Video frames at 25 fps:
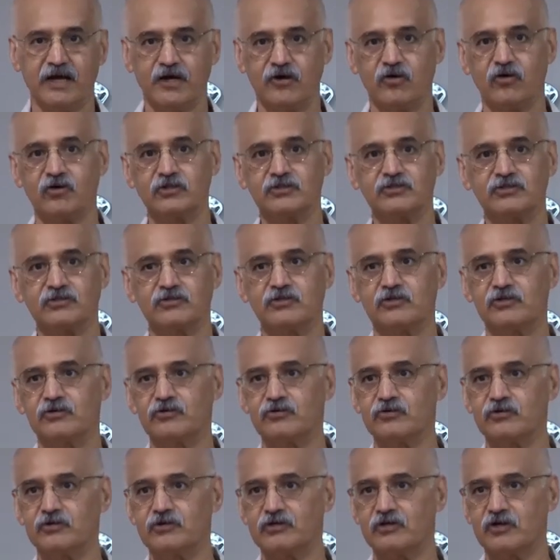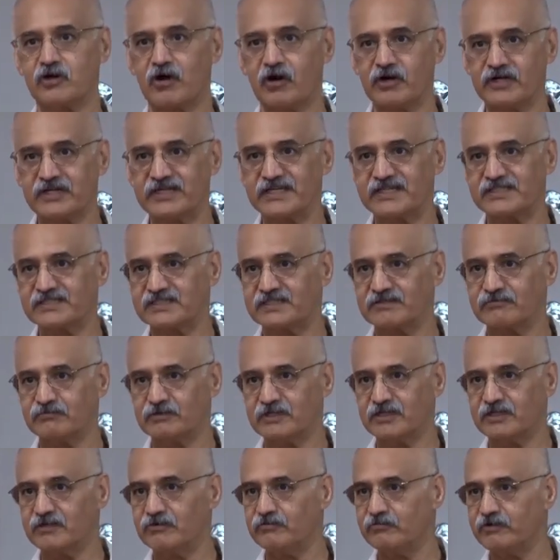and also the rural context
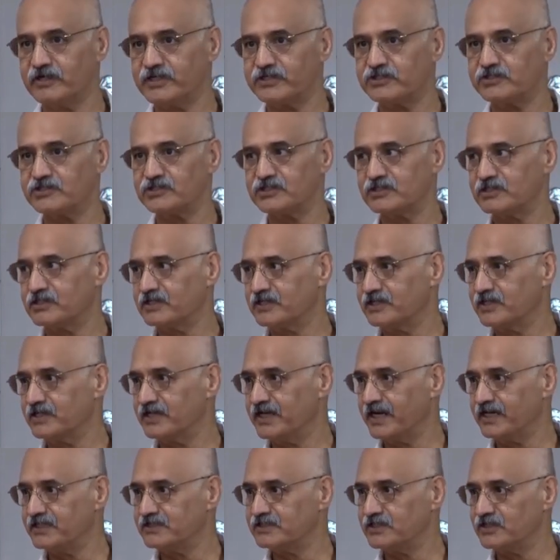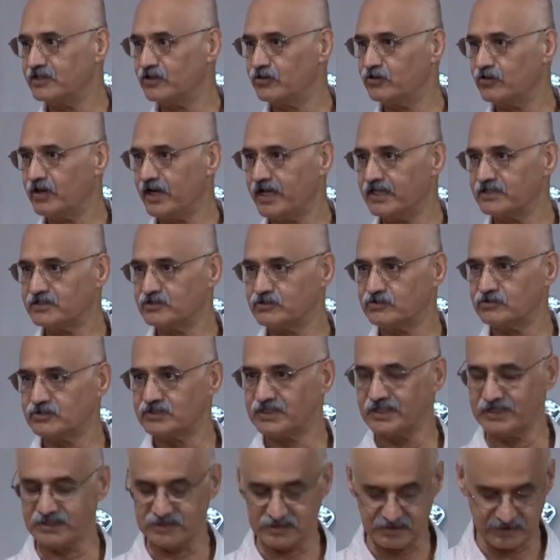within which net zero has to
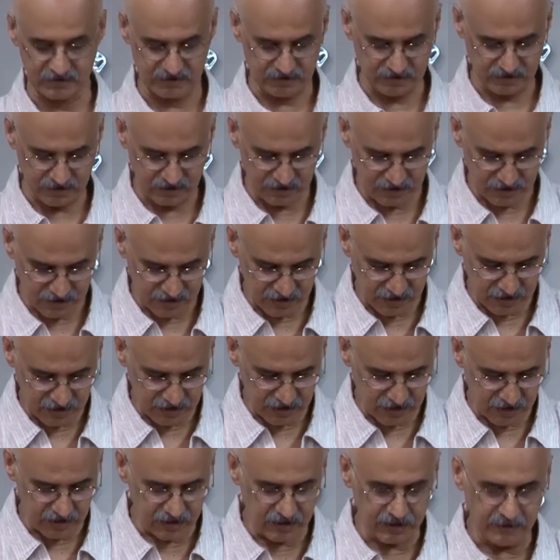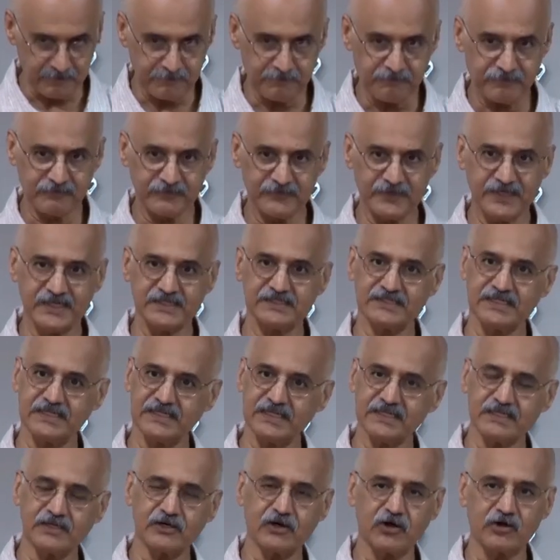sit. There's
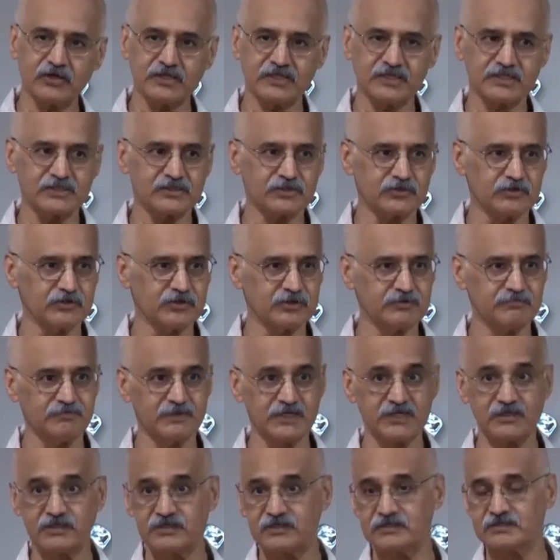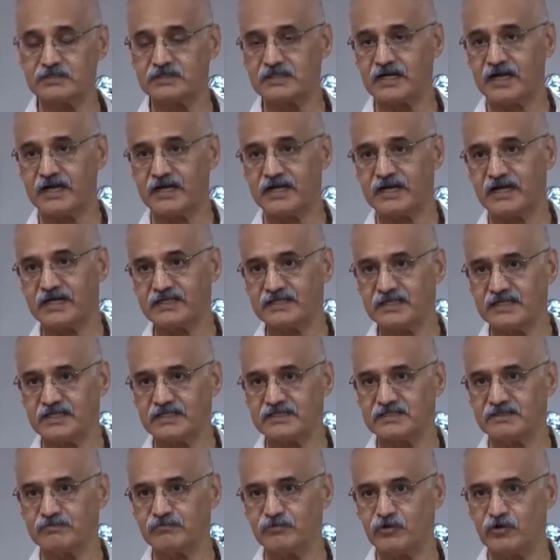another context to it, because, and I think
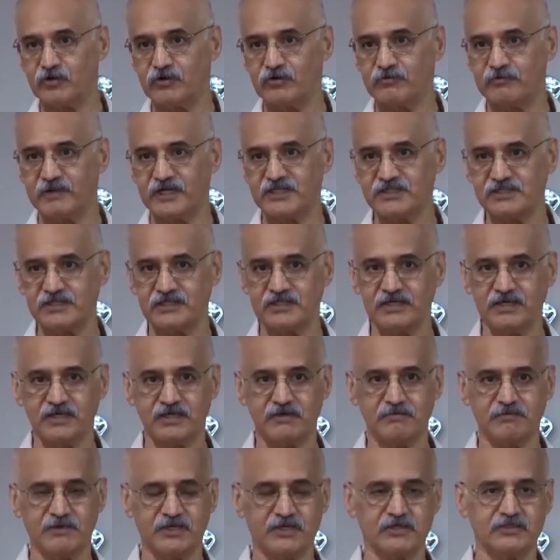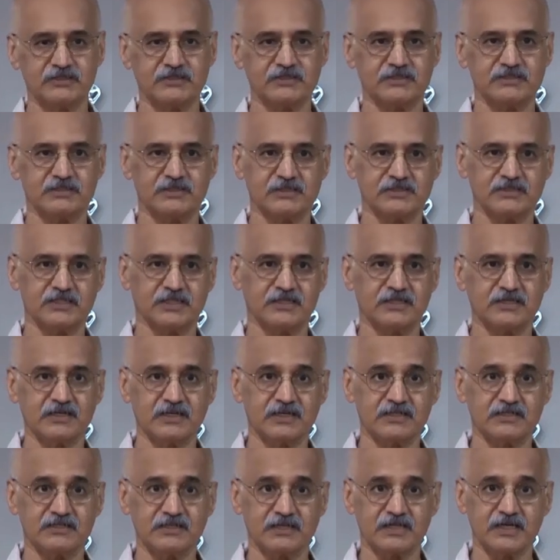it's important to mention here, because it's the
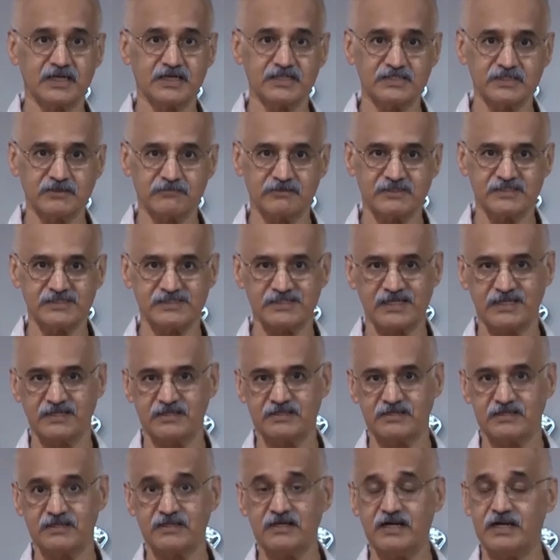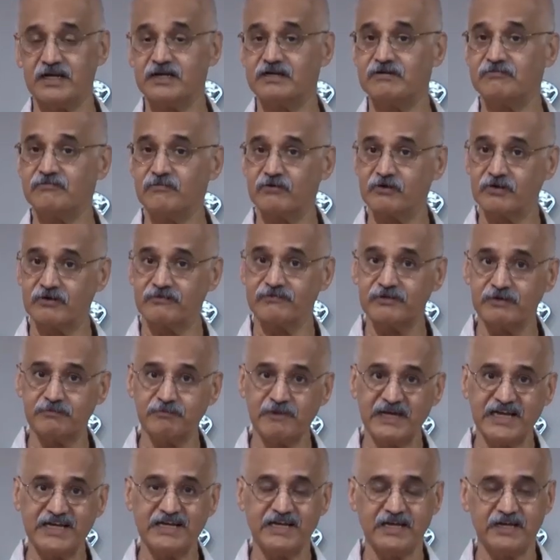Chandrakant Keshavan Center, and one of the
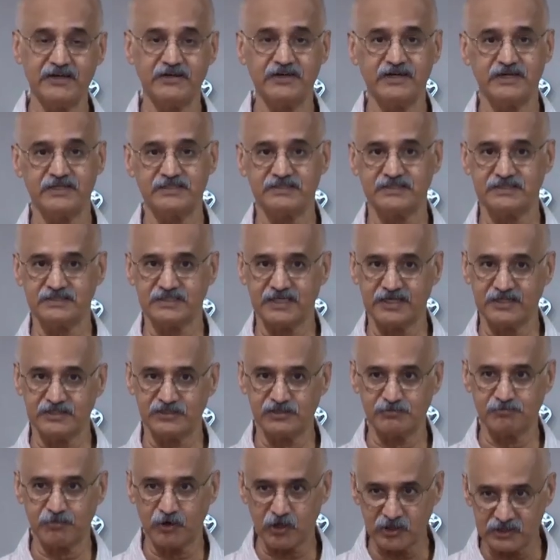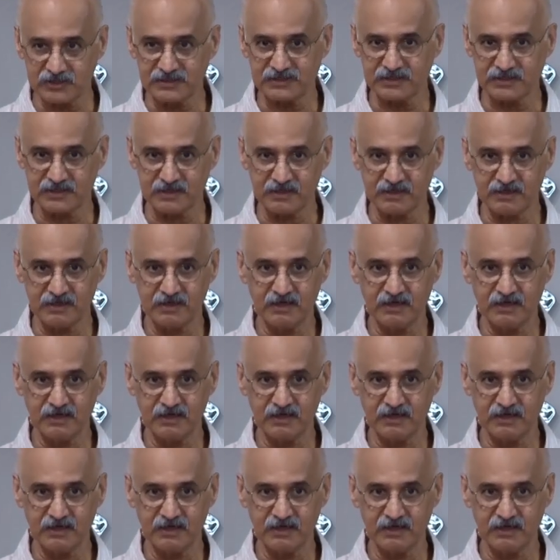main areas is energy policy.